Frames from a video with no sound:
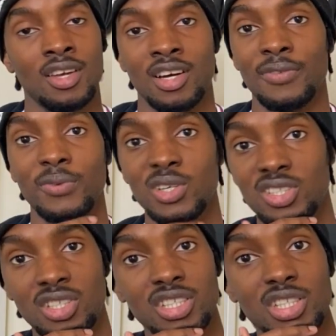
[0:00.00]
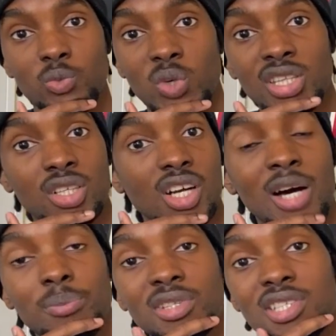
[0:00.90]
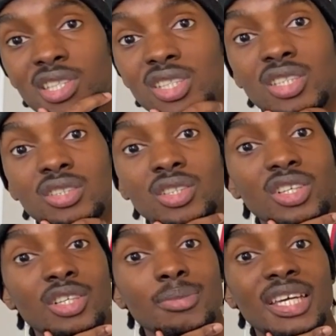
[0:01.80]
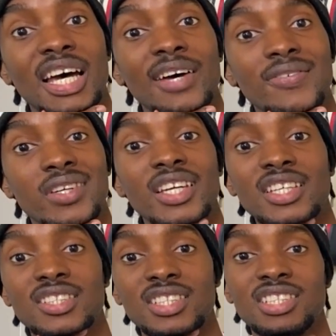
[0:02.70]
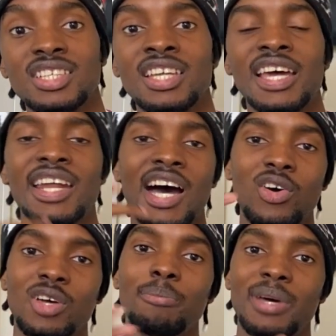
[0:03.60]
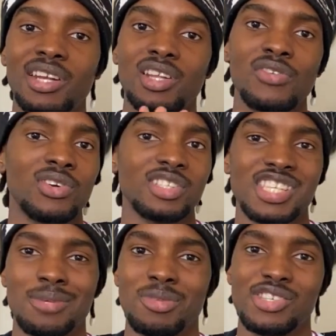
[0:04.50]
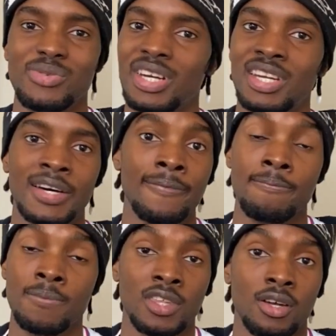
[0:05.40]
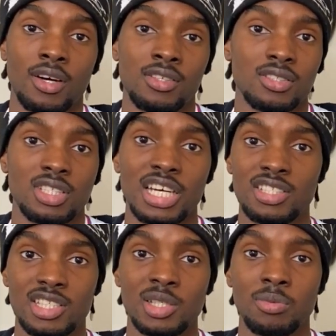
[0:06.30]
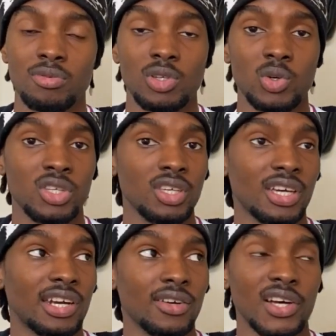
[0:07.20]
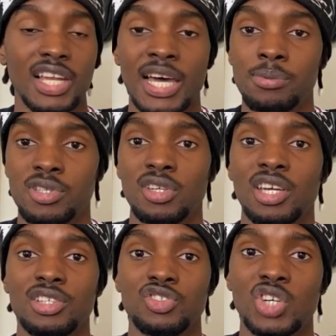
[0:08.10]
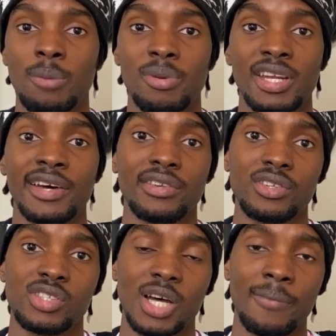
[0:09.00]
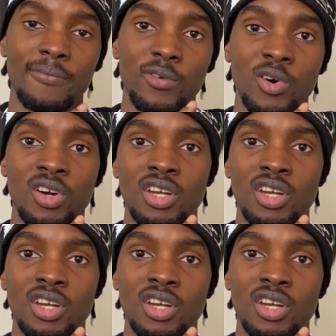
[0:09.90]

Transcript: unfortunately, with the competitions they're going to be having next season and how competitive their team is right now, honestly, I see them low-key kind of collapsing and dropping out of the top four.